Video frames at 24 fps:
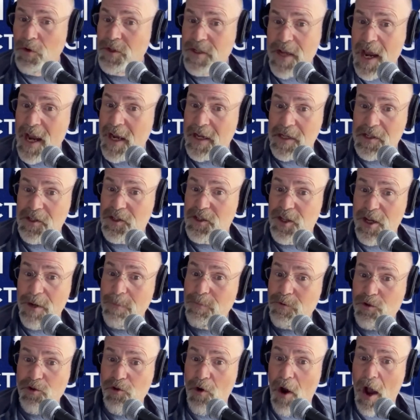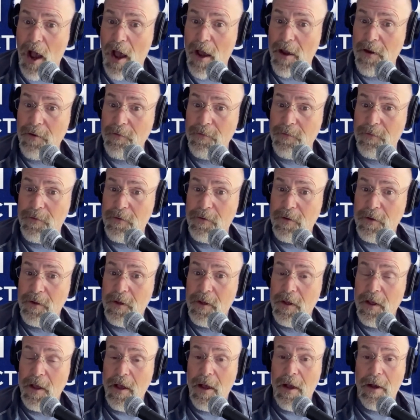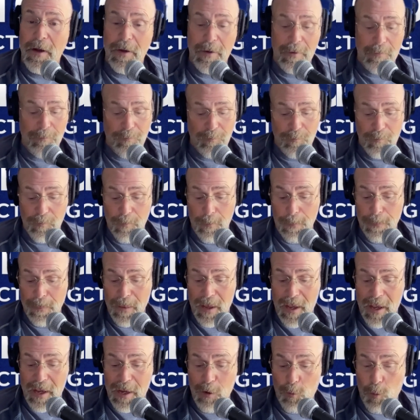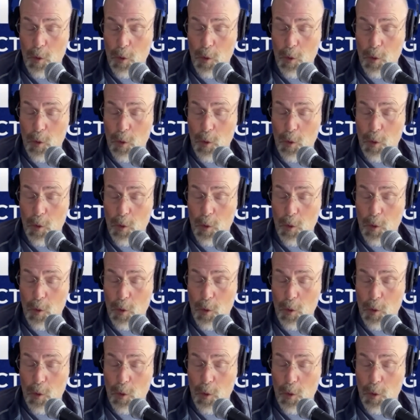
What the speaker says: take a zip drive. It